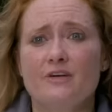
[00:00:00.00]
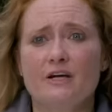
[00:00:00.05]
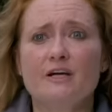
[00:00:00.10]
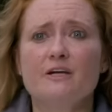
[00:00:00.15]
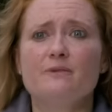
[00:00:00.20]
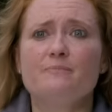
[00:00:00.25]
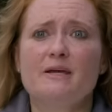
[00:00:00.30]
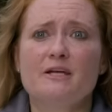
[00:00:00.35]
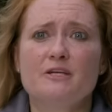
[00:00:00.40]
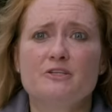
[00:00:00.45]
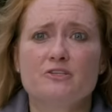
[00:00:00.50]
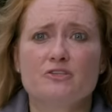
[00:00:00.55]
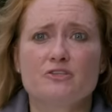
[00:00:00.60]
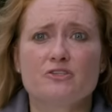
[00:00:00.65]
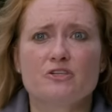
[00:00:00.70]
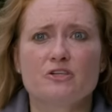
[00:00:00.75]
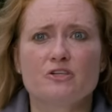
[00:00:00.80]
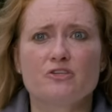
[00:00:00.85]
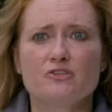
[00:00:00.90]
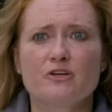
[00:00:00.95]
very major
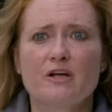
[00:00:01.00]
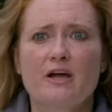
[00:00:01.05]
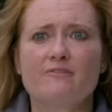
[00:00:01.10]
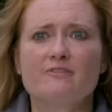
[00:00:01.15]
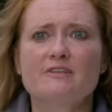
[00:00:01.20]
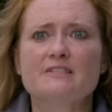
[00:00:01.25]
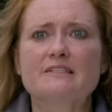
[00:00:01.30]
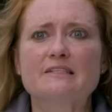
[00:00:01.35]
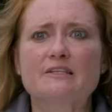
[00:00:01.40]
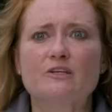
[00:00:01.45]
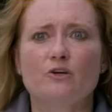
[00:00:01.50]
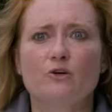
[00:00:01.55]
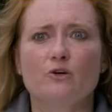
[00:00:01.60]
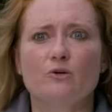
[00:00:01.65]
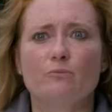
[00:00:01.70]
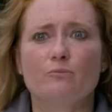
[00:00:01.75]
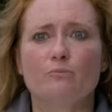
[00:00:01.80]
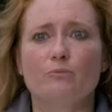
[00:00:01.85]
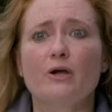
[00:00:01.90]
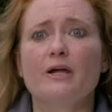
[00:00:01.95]
surgery. Obviously,
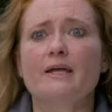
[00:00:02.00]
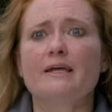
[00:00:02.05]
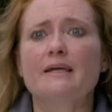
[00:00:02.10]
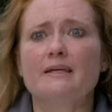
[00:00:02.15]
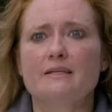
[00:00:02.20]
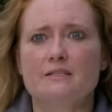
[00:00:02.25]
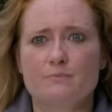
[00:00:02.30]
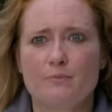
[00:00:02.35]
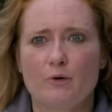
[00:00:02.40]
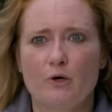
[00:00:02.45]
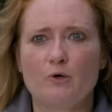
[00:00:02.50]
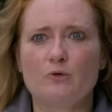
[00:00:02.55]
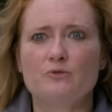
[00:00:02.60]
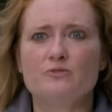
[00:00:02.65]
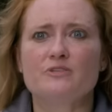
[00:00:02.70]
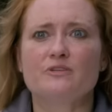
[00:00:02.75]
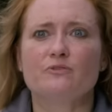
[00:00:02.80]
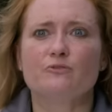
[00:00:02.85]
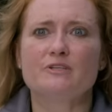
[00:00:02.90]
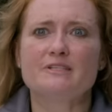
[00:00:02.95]
you're breaking his
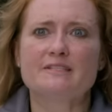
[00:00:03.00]
bones and